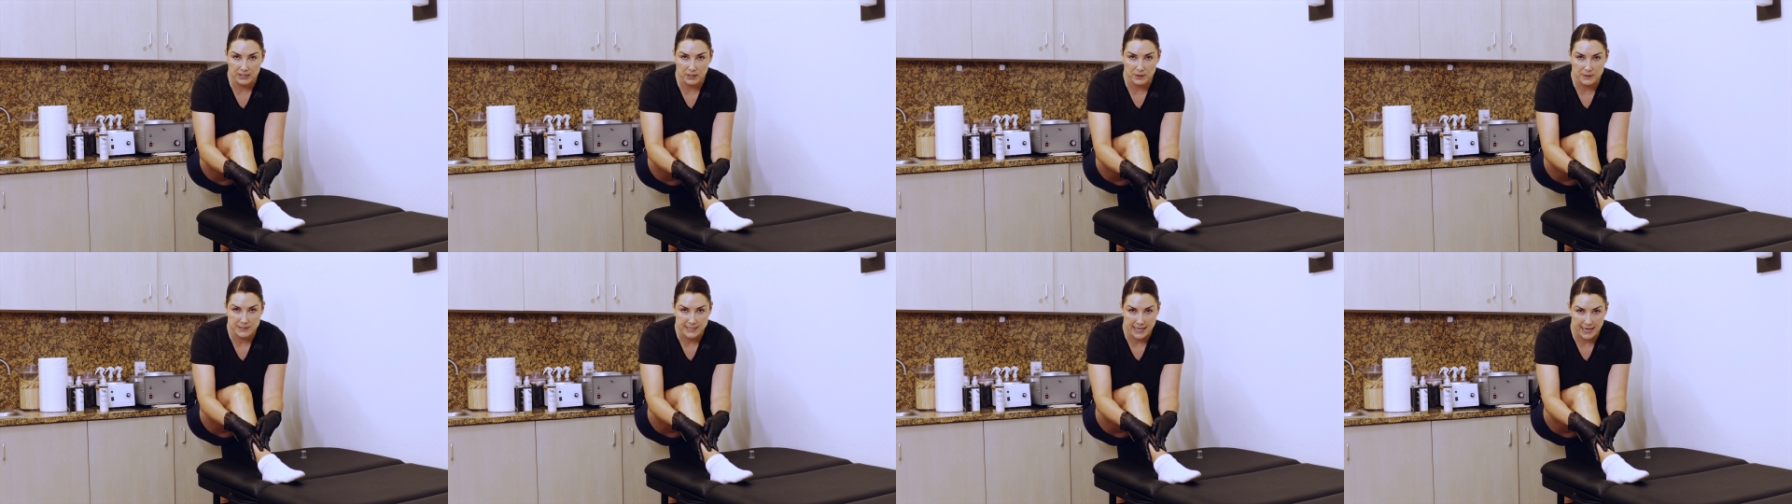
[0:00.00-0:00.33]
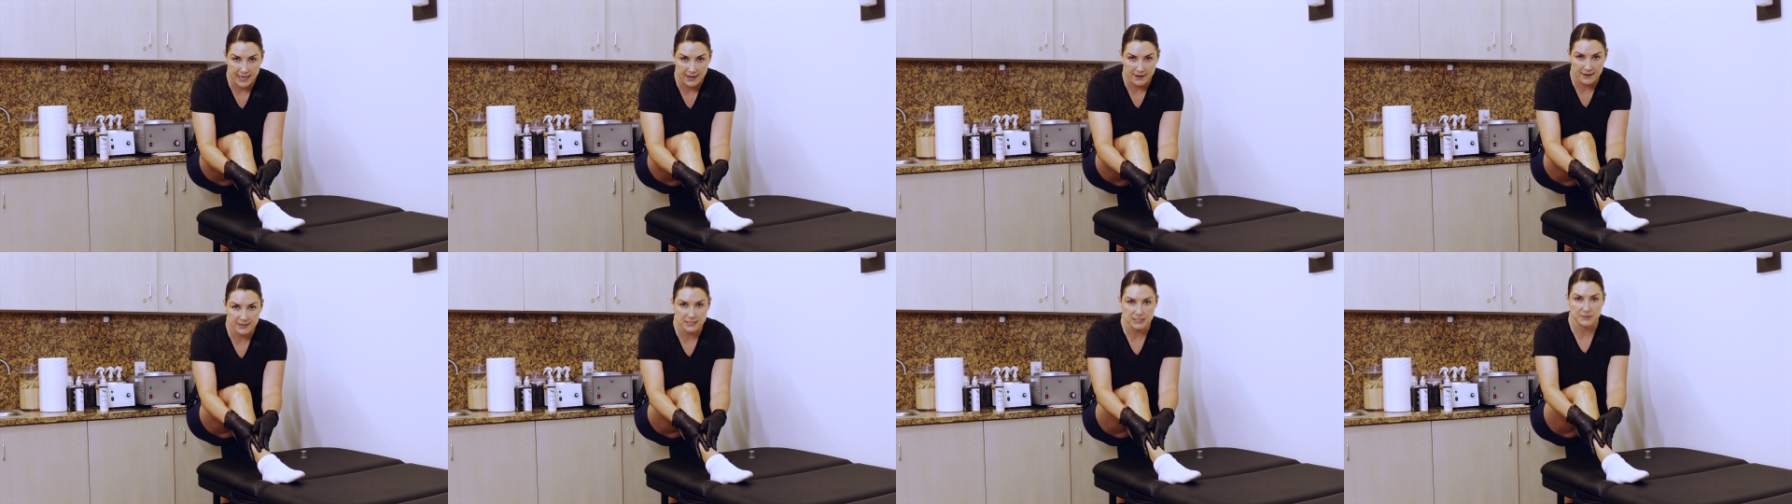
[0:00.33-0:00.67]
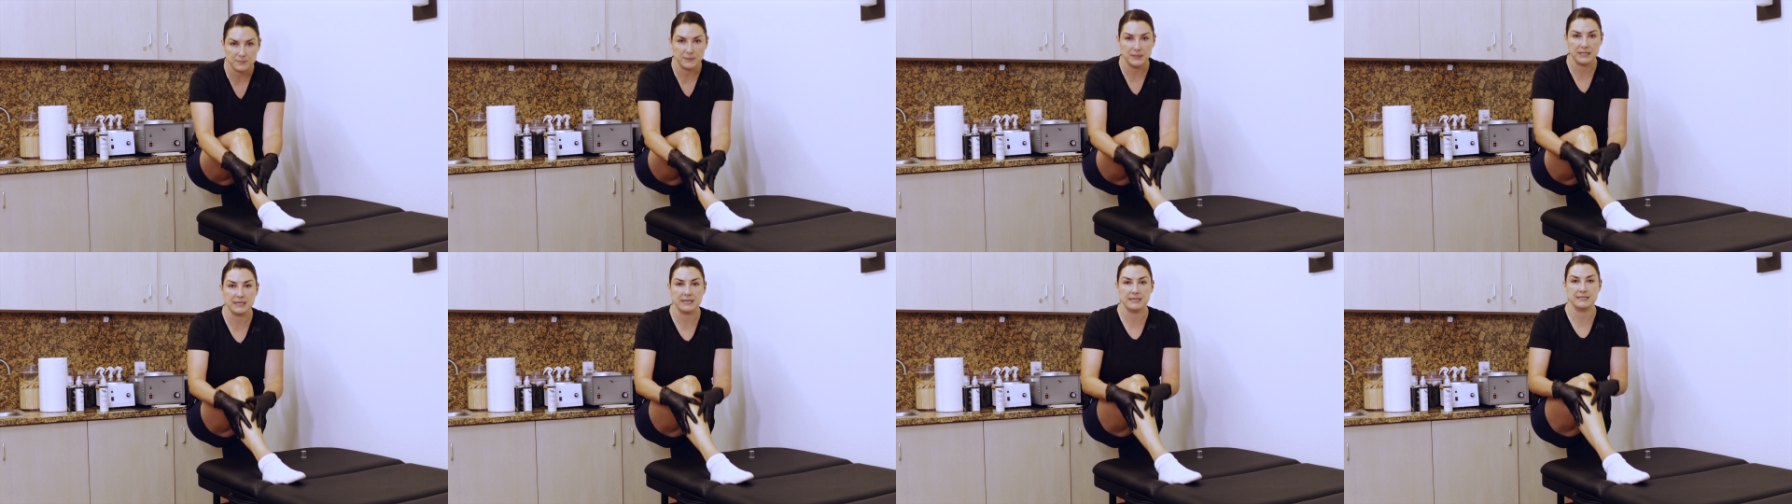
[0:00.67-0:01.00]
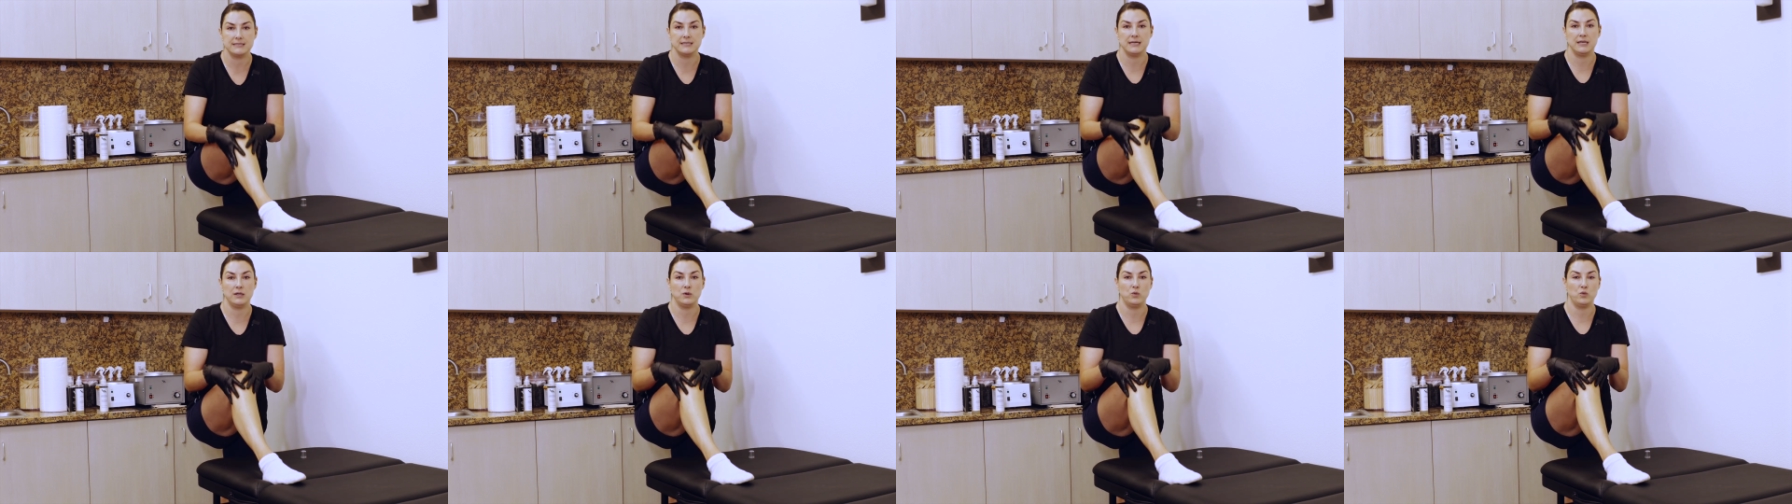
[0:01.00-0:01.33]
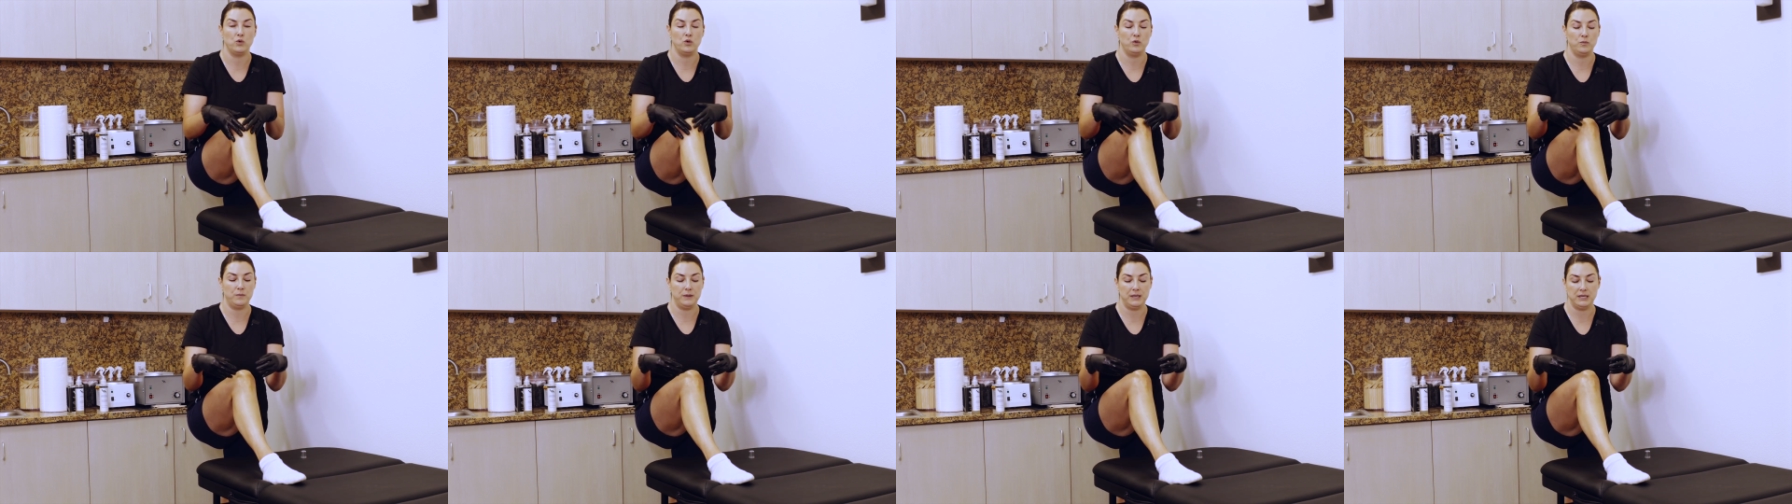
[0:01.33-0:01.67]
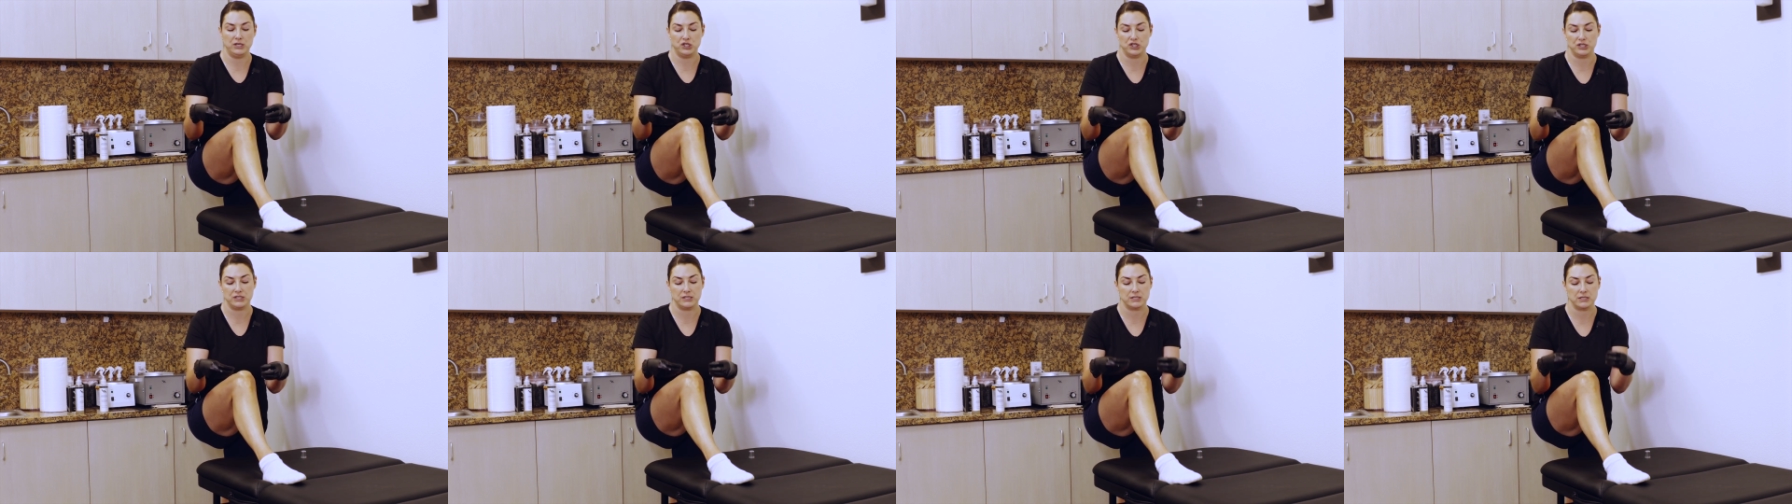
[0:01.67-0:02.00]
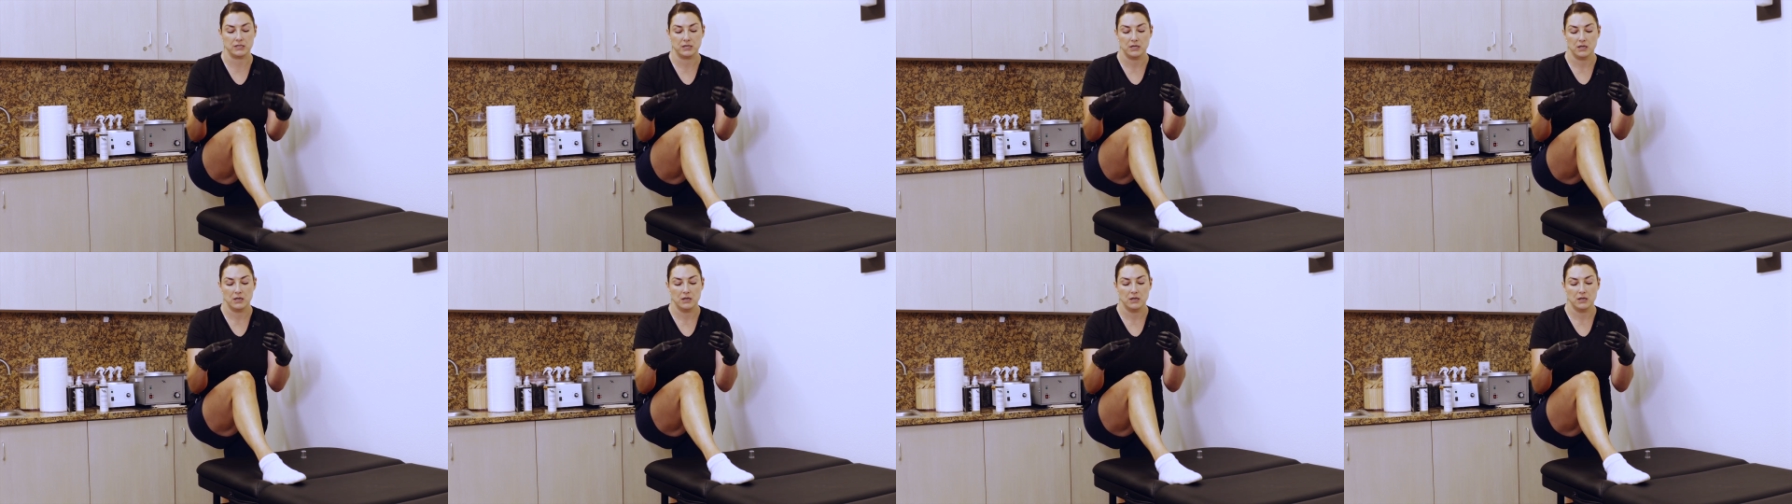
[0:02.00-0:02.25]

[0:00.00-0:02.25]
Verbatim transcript: those hairs because it will be just